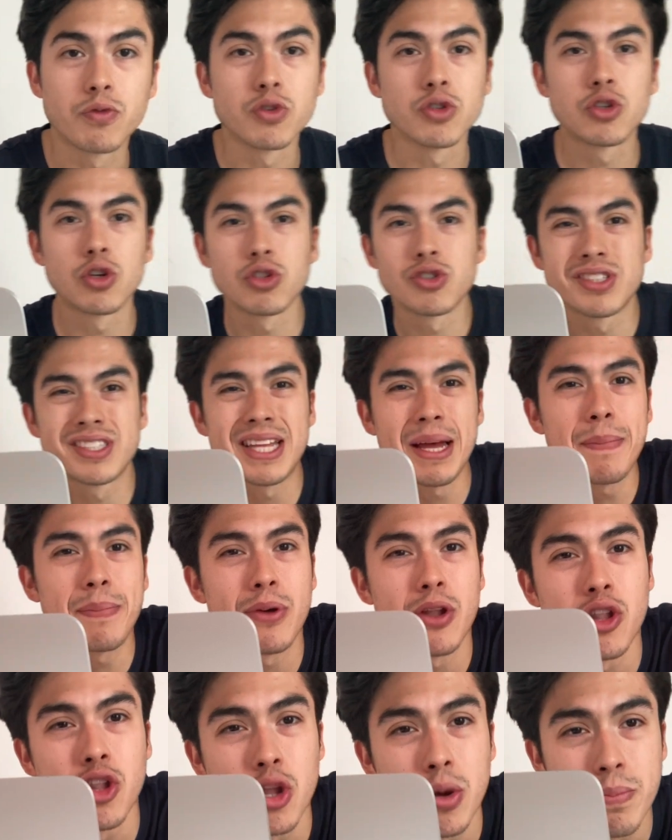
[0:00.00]
So step
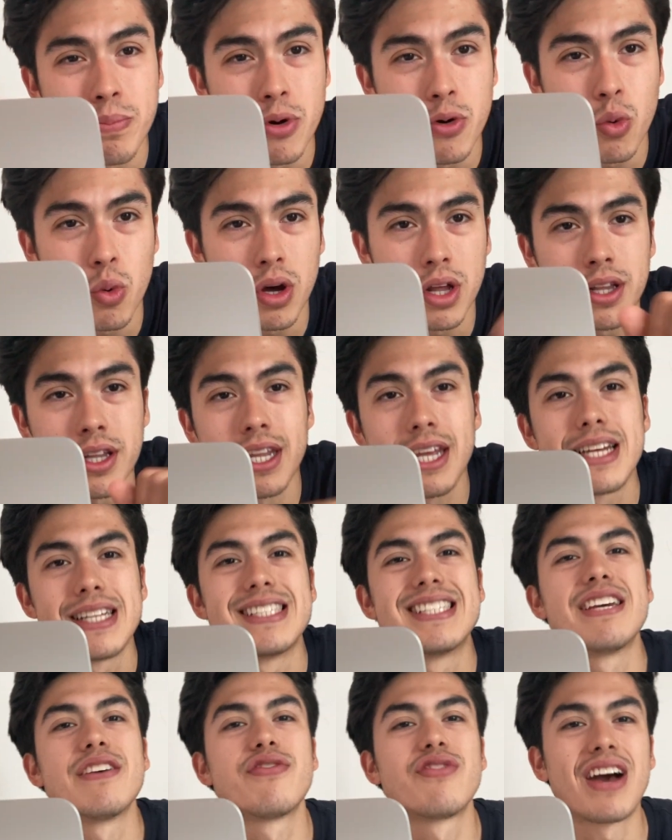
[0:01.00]
number one,
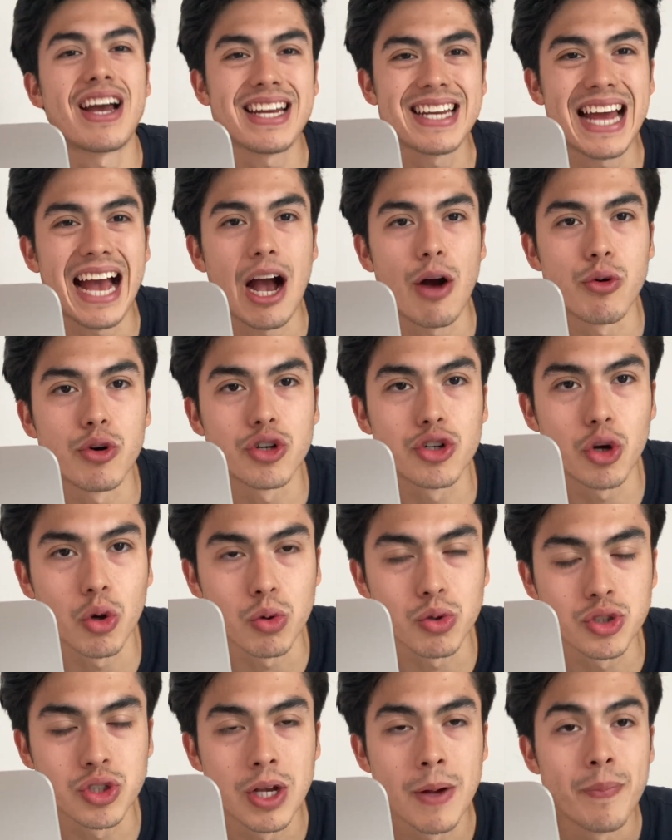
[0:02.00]
define our
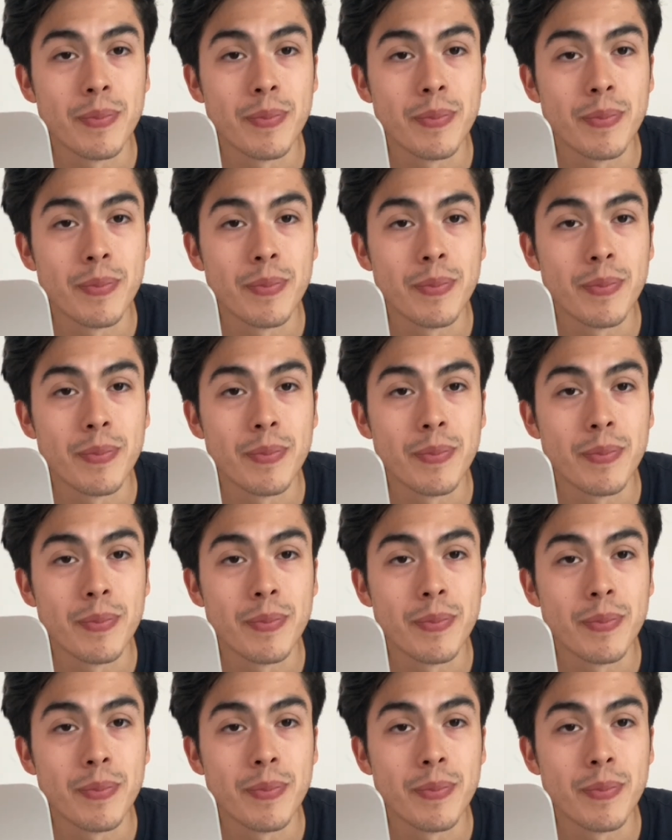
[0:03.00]
goals.